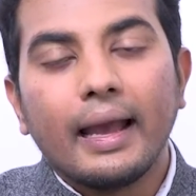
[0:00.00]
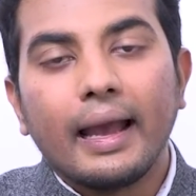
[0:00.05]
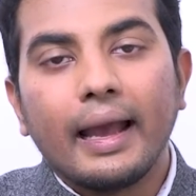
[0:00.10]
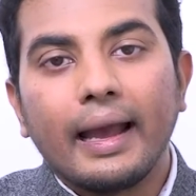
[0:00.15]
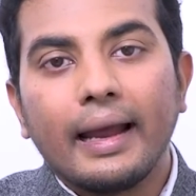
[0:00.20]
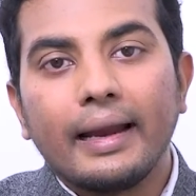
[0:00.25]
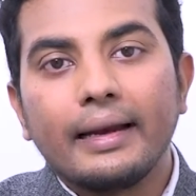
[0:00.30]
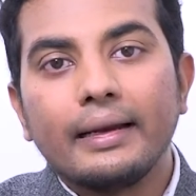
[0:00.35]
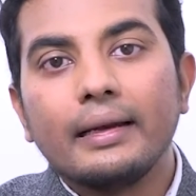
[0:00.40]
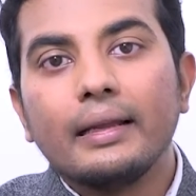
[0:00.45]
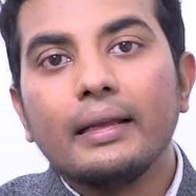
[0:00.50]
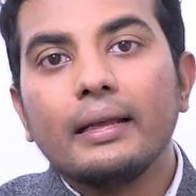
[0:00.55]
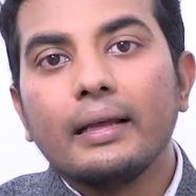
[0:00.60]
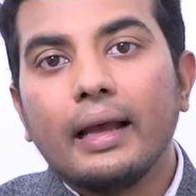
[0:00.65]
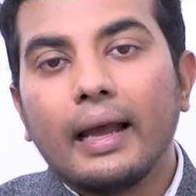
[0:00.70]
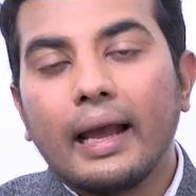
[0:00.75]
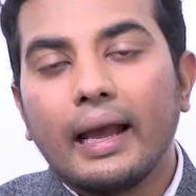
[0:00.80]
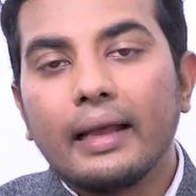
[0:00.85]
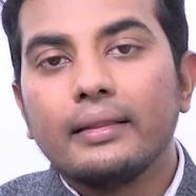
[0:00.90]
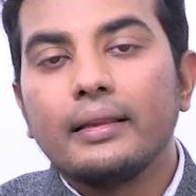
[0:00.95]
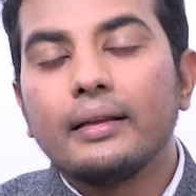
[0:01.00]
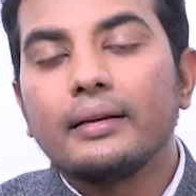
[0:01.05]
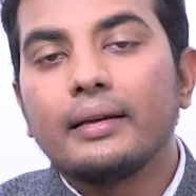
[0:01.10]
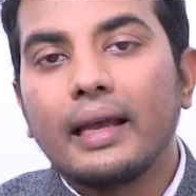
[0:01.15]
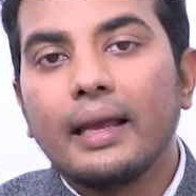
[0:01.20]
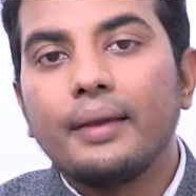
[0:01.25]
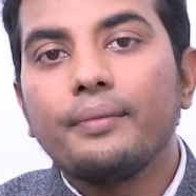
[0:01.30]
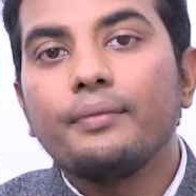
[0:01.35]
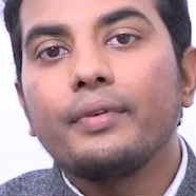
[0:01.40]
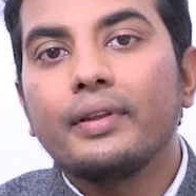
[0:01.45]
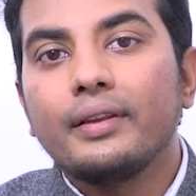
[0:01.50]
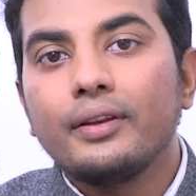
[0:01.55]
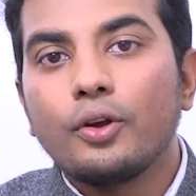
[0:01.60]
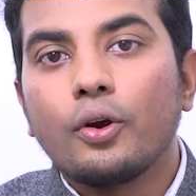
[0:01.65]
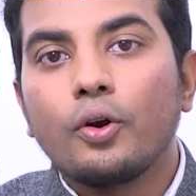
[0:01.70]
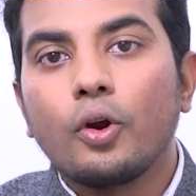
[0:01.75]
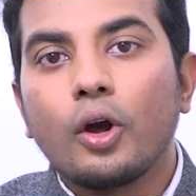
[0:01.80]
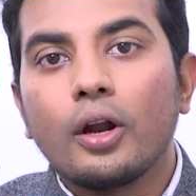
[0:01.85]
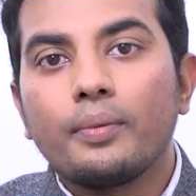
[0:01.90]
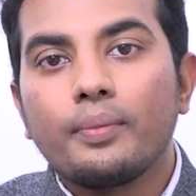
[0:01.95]
and at the time when you
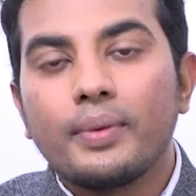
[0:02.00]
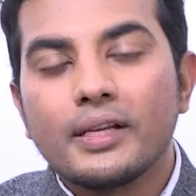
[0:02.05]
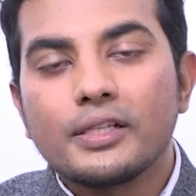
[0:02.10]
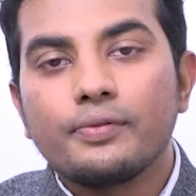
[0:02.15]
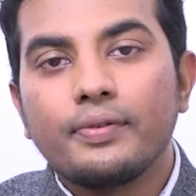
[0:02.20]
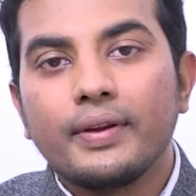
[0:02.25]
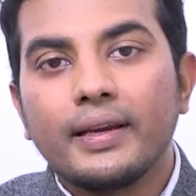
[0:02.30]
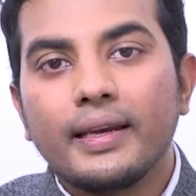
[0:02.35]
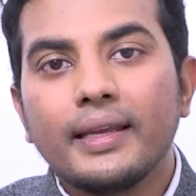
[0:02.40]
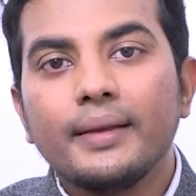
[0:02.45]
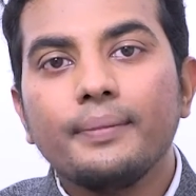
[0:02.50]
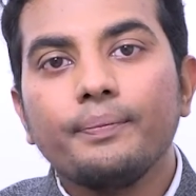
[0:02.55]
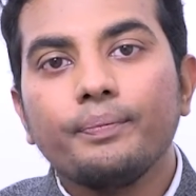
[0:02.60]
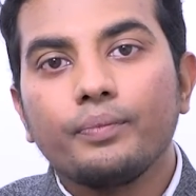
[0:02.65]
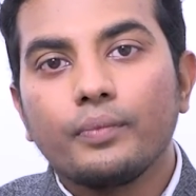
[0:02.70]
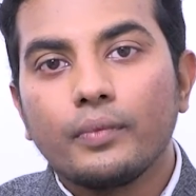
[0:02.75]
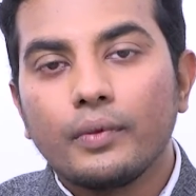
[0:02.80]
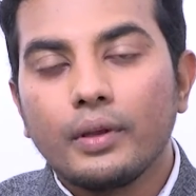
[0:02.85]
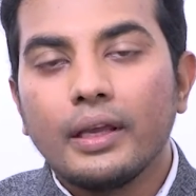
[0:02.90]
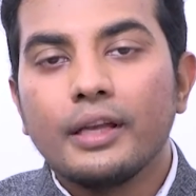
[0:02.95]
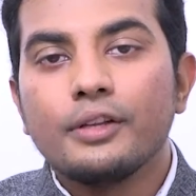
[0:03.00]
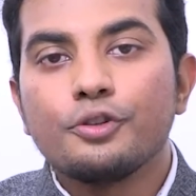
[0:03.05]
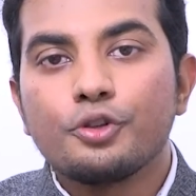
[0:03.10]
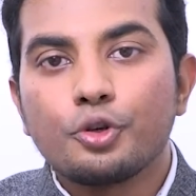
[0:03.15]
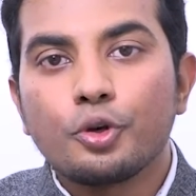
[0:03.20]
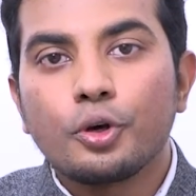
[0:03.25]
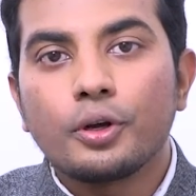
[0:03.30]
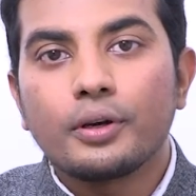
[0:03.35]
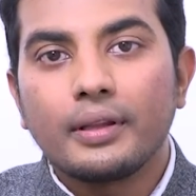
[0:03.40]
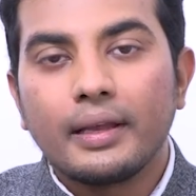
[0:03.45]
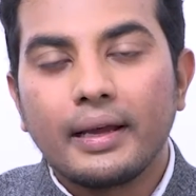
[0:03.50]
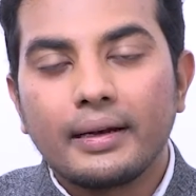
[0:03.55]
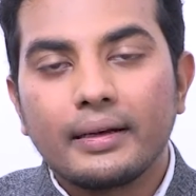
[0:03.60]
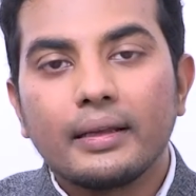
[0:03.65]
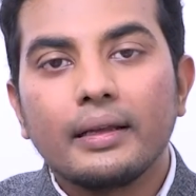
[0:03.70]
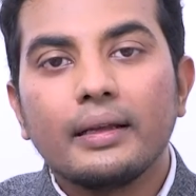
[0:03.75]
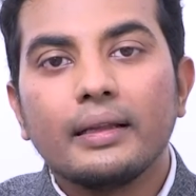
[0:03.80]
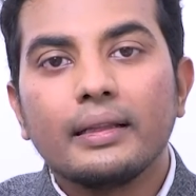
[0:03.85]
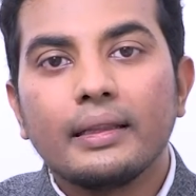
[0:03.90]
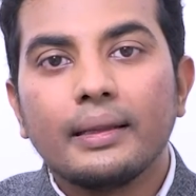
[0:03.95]
are not breastfeeding, ensure
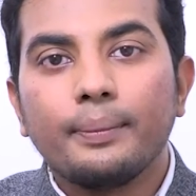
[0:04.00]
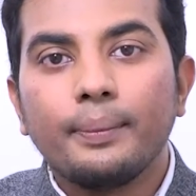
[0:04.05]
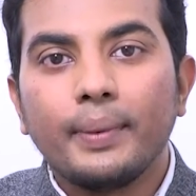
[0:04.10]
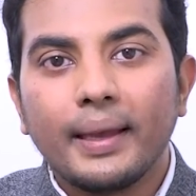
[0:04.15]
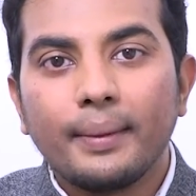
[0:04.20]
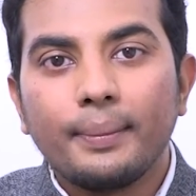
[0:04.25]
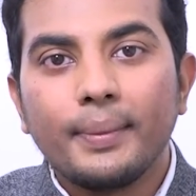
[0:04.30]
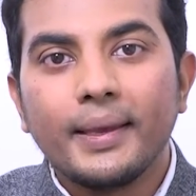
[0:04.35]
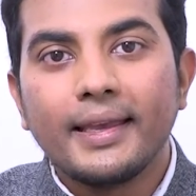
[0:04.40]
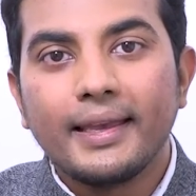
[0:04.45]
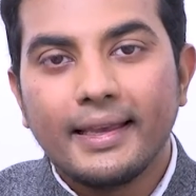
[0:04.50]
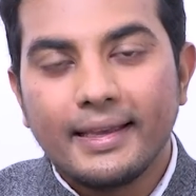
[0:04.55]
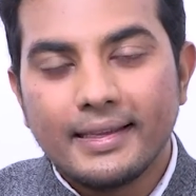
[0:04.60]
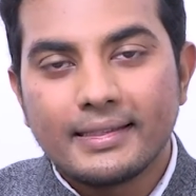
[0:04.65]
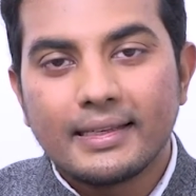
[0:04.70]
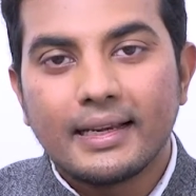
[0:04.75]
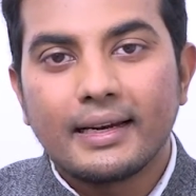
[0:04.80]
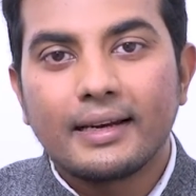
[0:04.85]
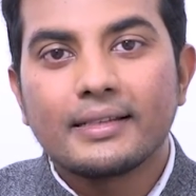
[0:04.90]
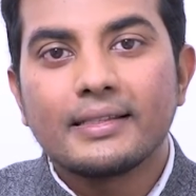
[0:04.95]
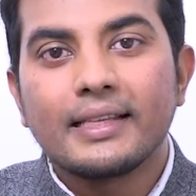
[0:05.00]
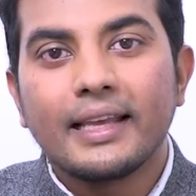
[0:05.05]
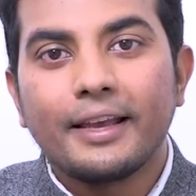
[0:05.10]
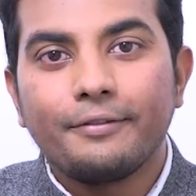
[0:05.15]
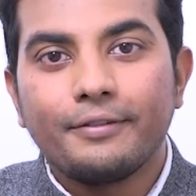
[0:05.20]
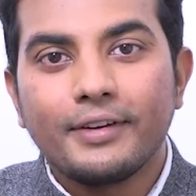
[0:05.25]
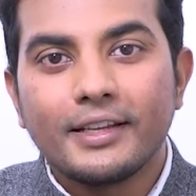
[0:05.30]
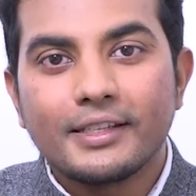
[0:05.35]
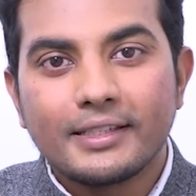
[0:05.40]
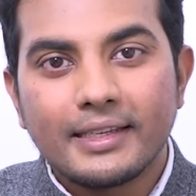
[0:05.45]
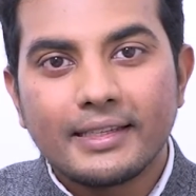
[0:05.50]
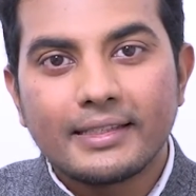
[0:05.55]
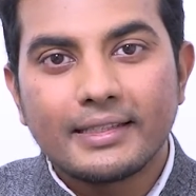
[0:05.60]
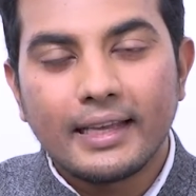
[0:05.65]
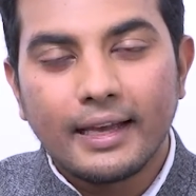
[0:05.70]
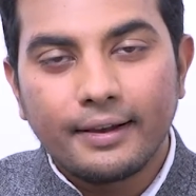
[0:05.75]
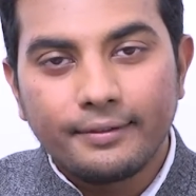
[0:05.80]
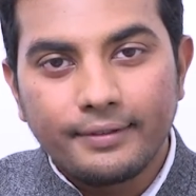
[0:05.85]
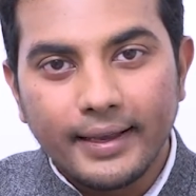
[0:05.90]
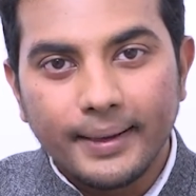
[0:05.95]
that the baby is at a safe distance
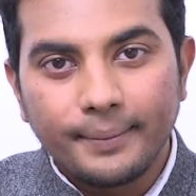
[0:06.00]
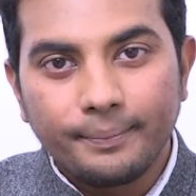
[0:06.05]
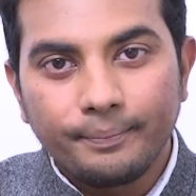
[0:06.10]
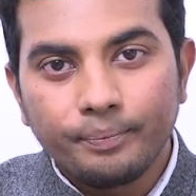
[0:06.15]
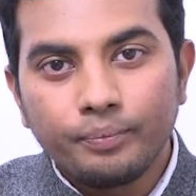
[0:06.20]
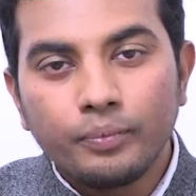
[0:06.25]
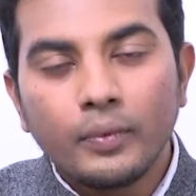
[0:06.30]
away.